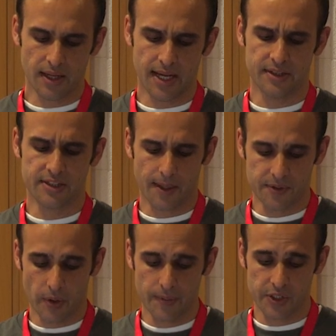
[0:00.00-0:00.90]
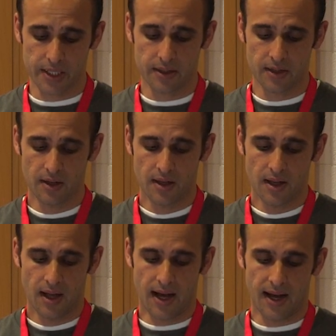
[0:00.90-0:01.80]
And this subscription
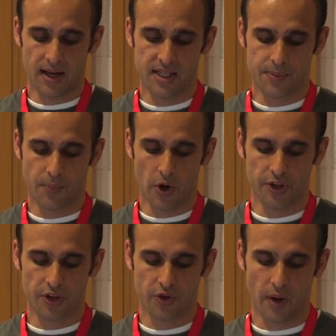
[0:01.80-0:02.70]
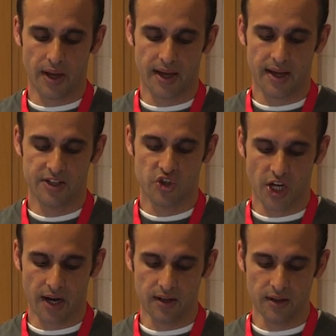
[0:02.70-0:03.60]
is pointing to a
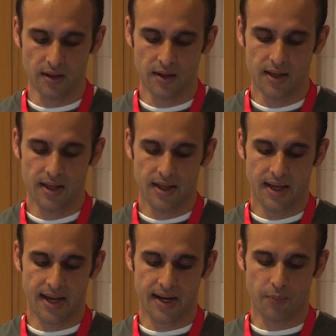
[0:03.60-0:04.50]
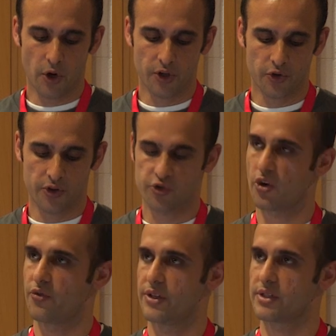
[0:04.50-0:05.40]
channel and pointing to a
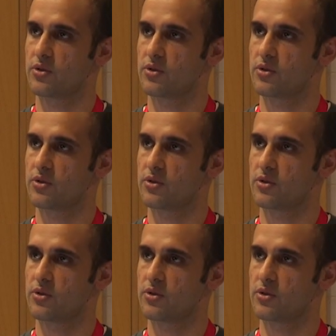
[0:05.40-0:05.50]
service.